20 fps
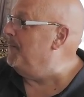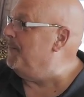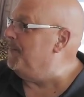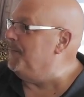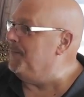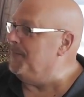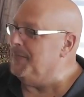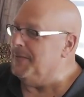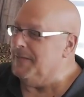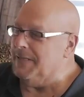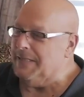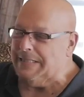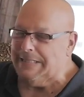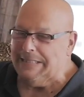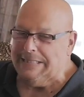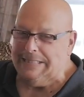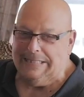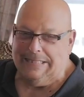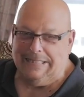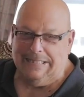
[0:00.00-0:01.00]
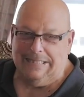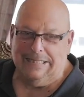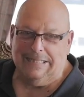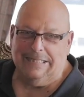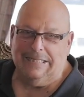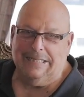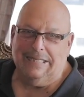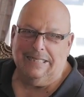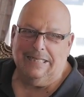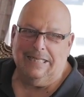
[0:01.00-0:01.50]

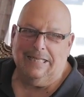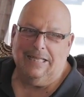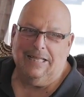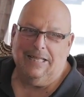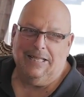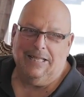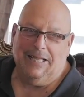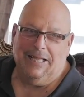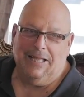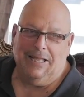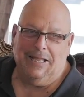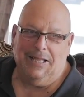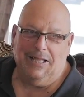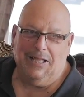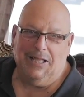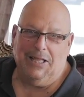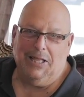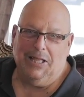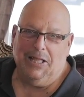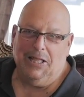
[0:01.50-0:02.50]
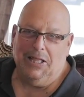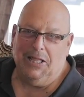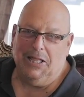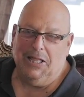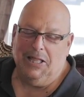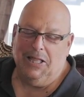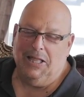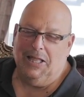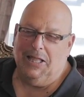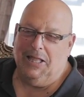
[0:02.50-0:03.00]

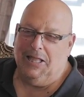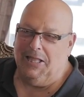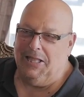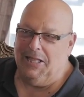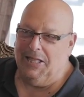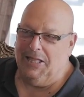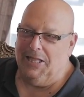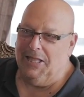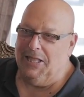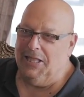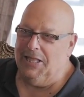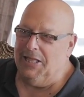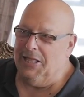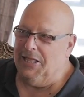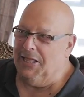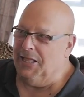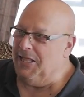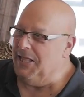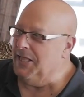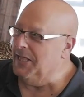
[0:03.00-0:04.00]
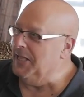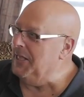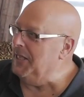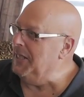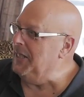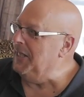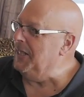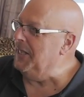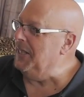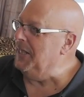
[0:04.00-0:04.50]

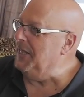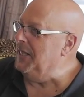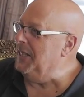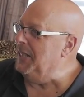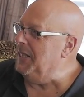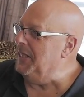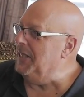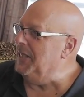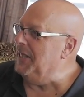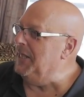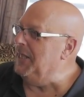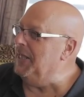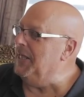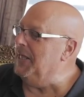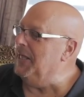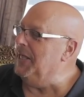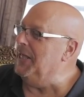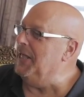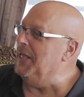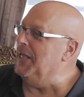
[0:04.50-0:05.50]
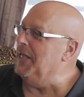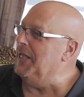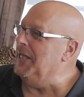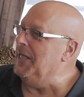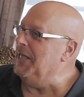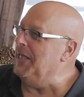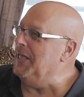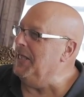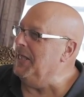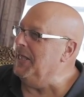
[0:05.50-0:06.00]

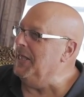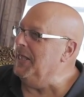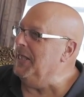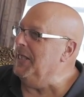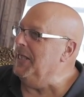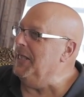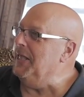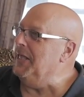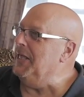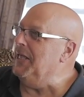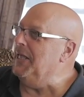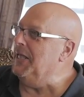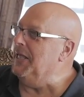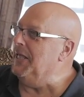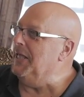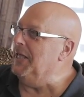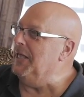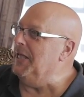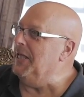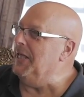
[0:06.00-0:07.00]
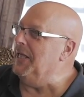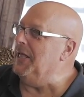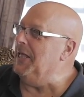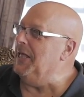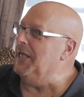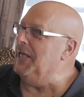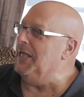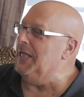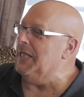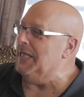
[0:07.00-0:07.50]

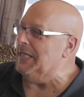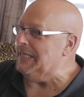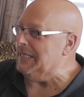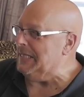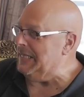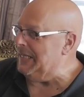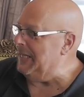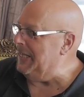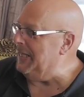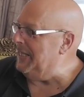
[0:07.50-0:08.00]
(silent)